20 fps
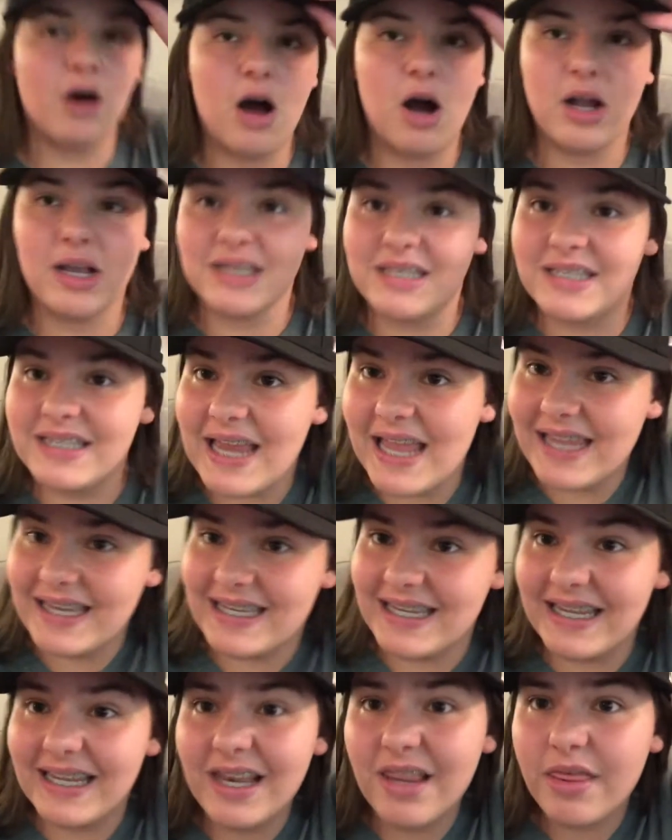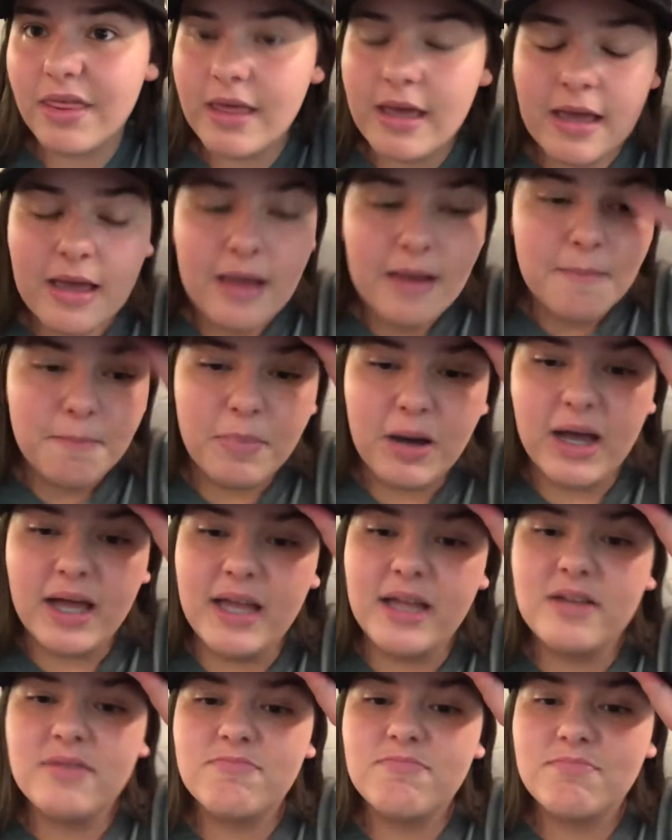August 18th,
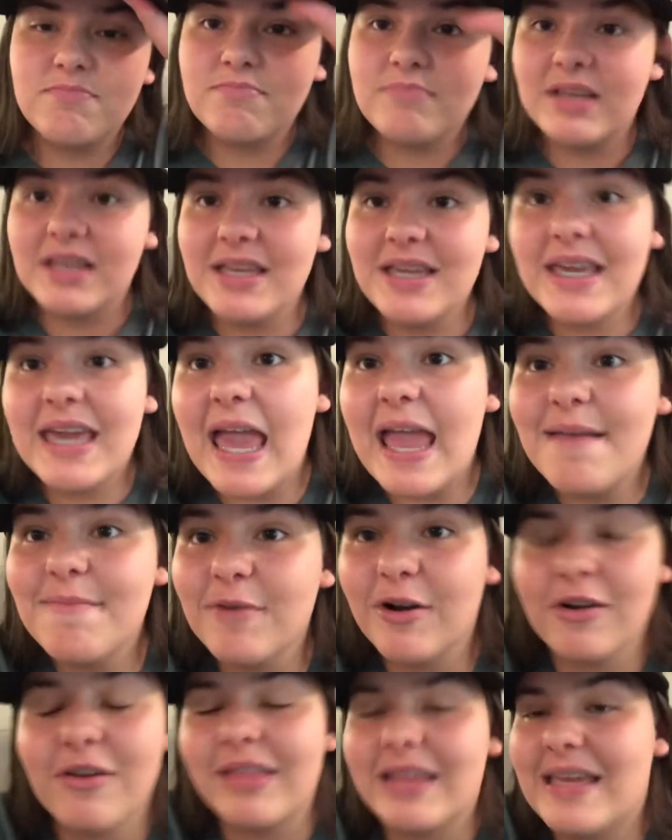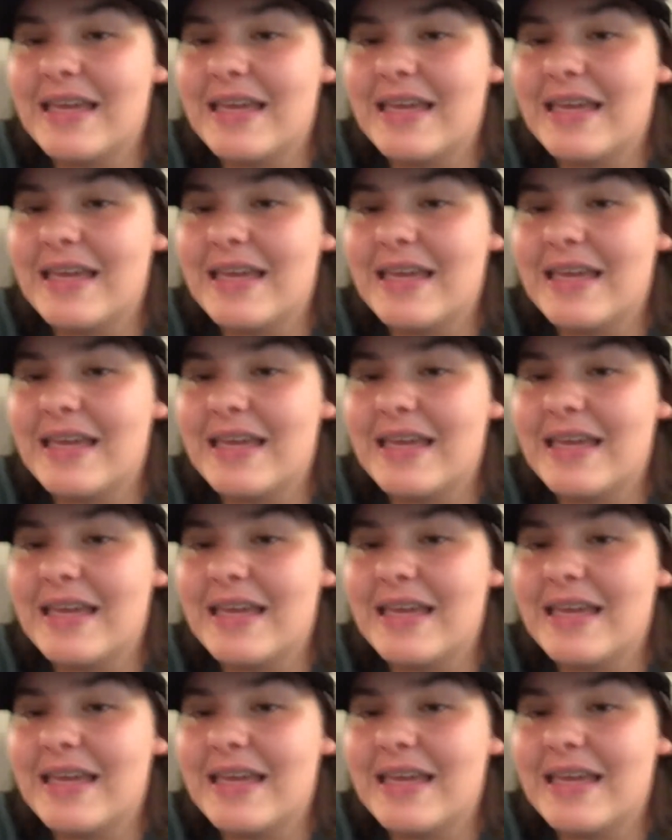but he came early.